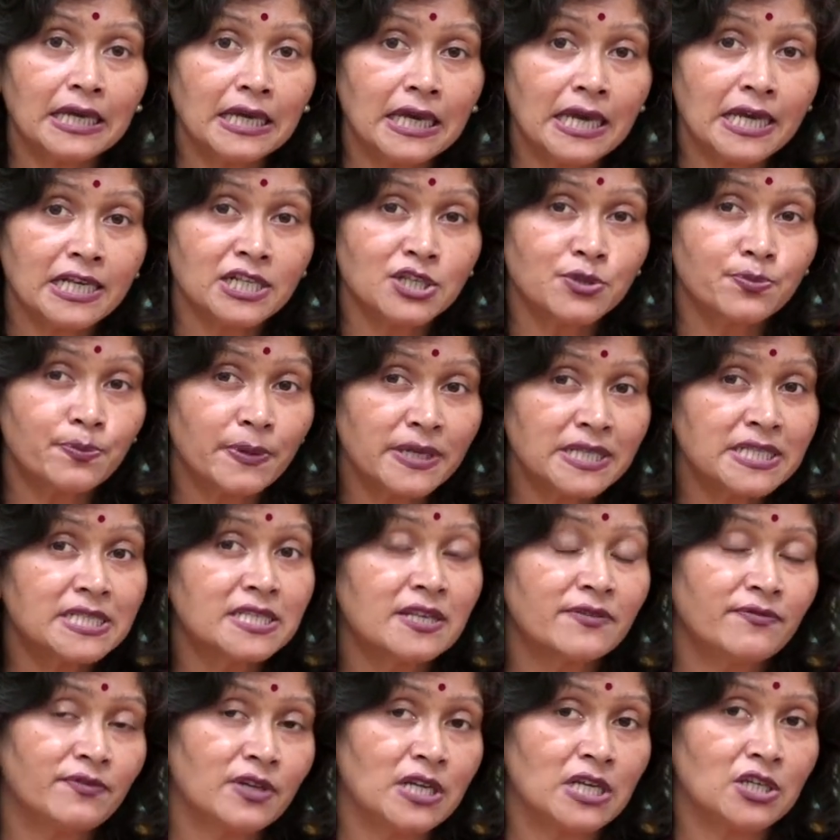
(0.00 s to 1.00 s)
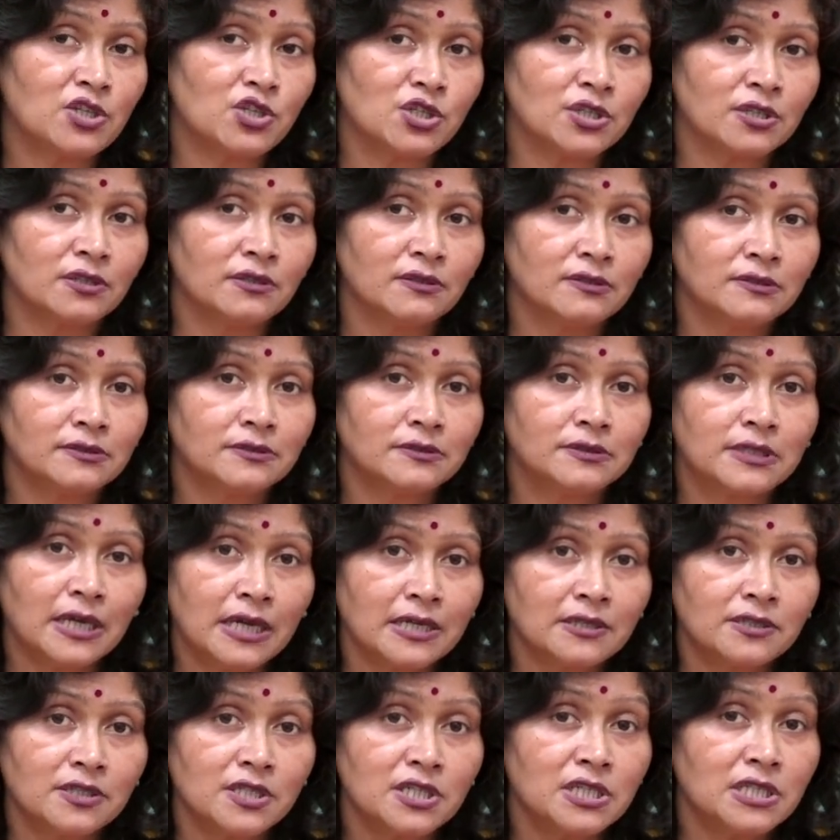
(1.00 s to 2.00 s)
expensive nature
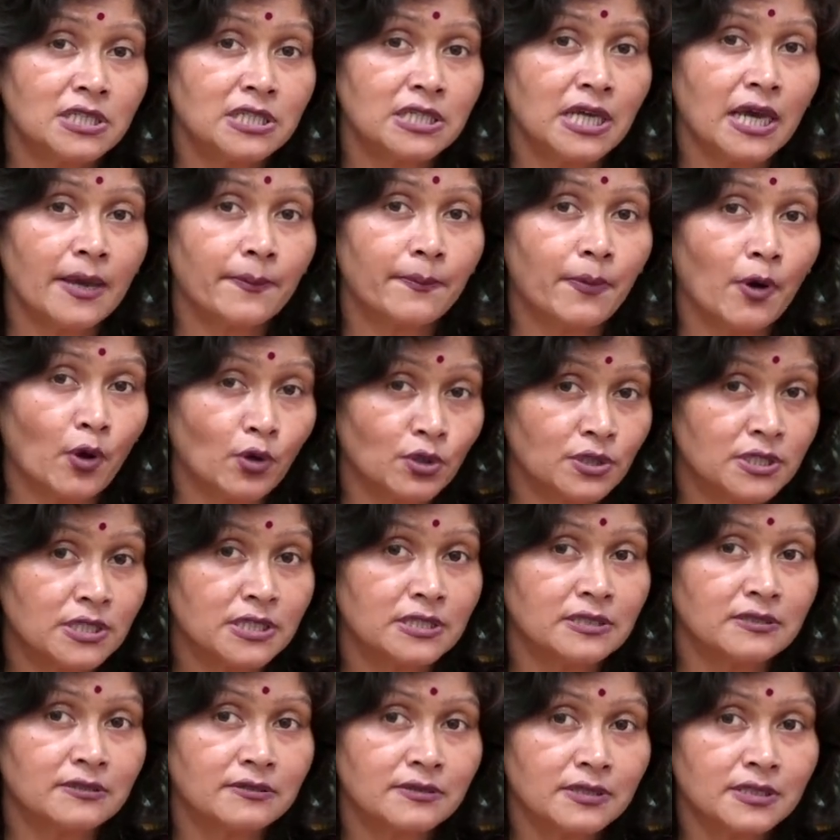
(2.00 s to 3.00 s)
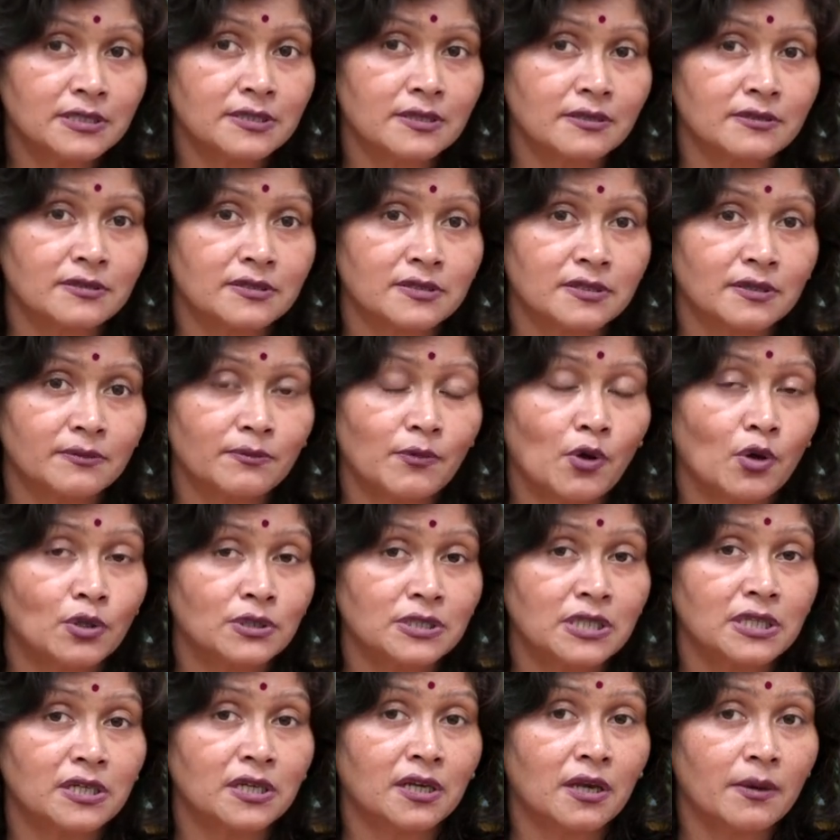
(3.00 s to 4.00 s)
that India abandoned this system on
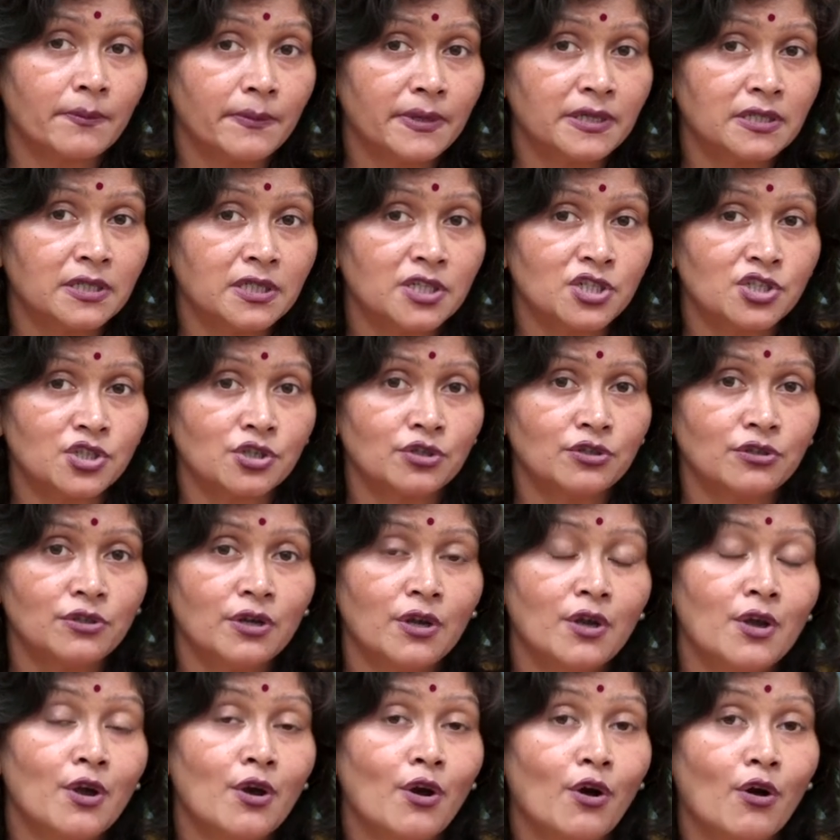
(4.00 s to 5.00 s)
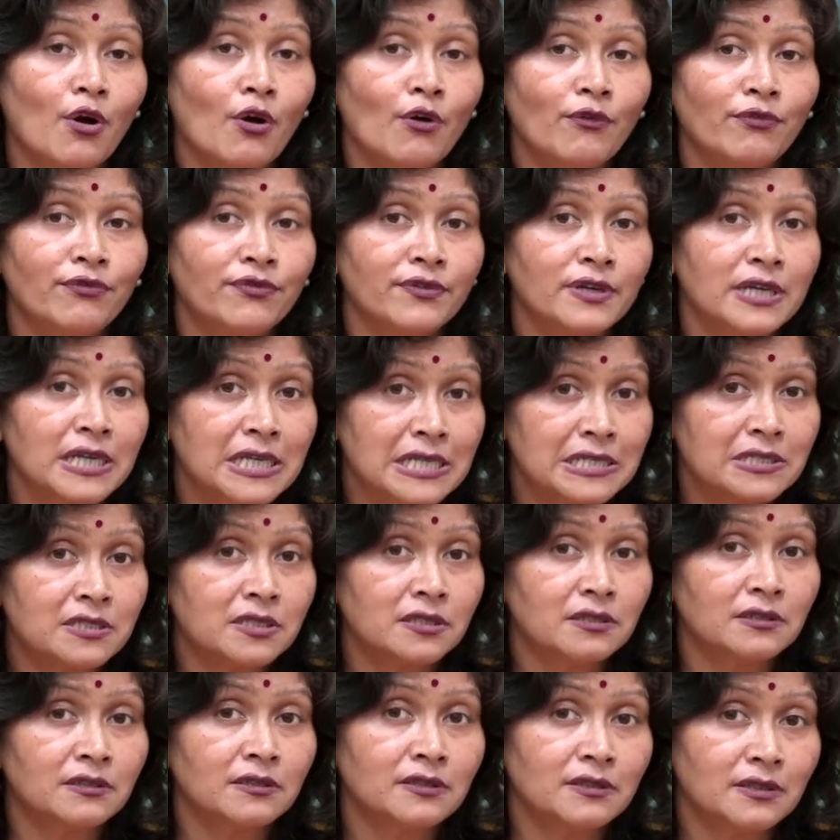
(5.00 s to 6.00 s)
the recommendation of
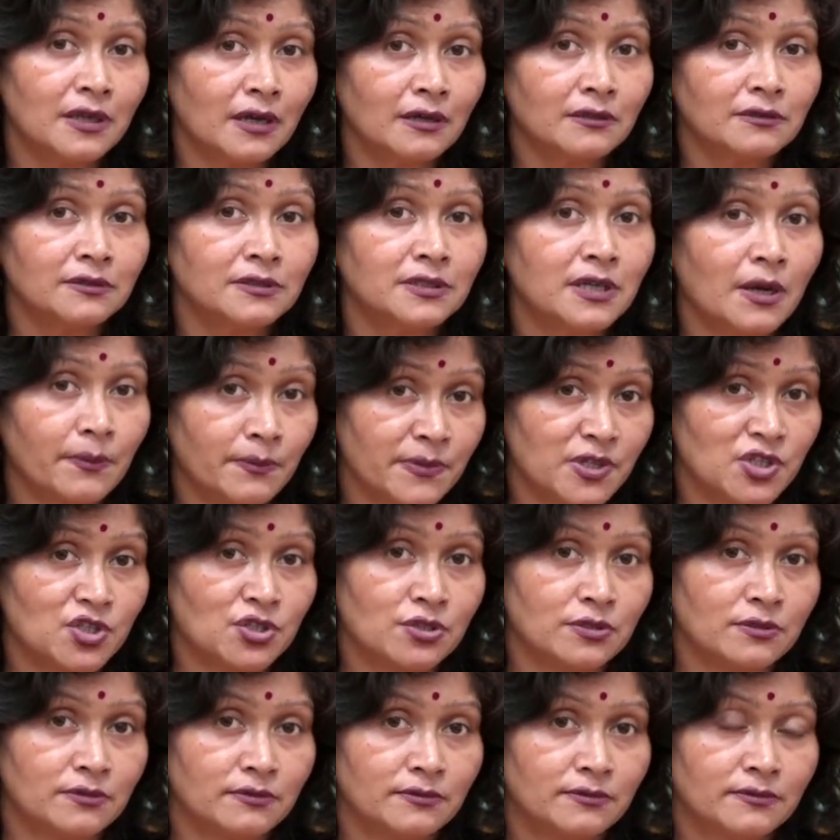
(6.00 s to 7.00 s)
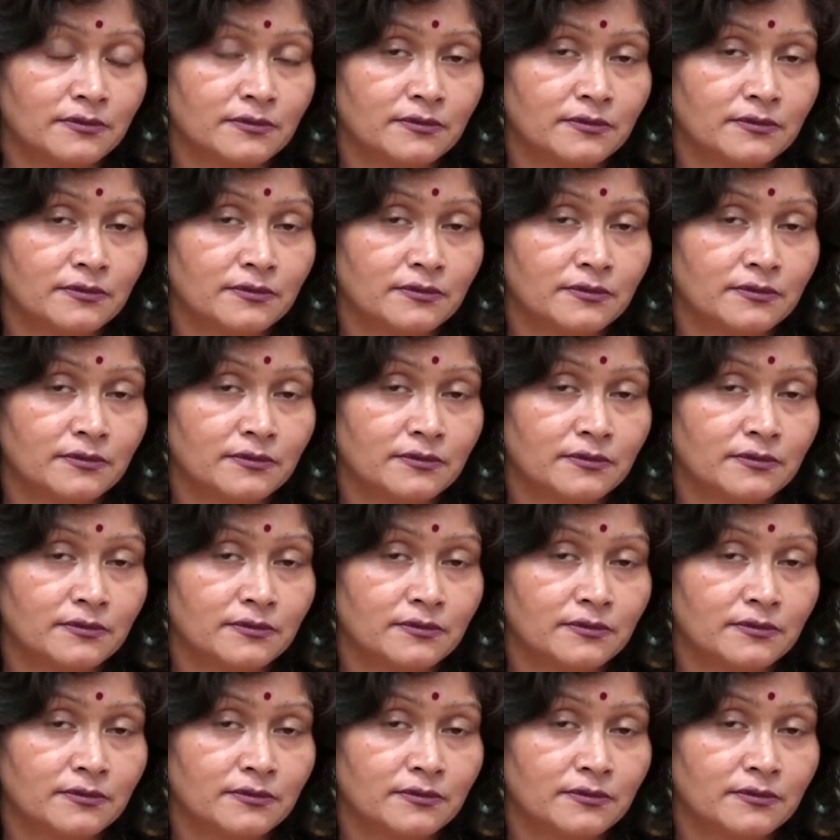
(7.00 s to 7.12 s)
Hilton Young Commission.